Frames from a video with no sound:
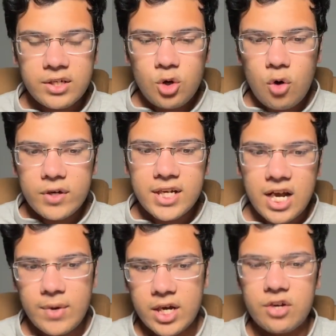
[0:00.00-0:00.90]
over
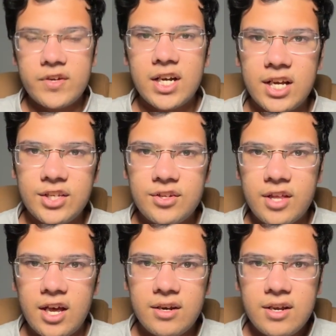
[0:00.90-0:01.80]
time, I kind of realized
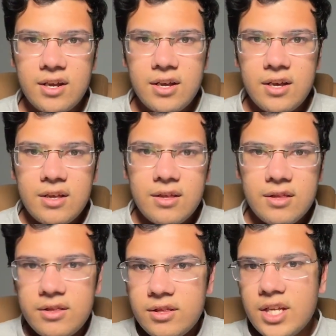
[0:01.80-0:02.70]
that
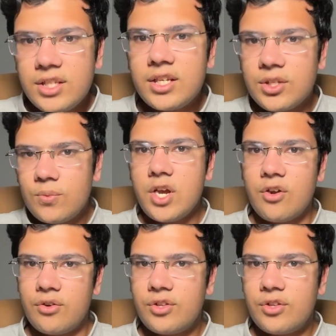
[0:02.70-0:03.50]
this is weird.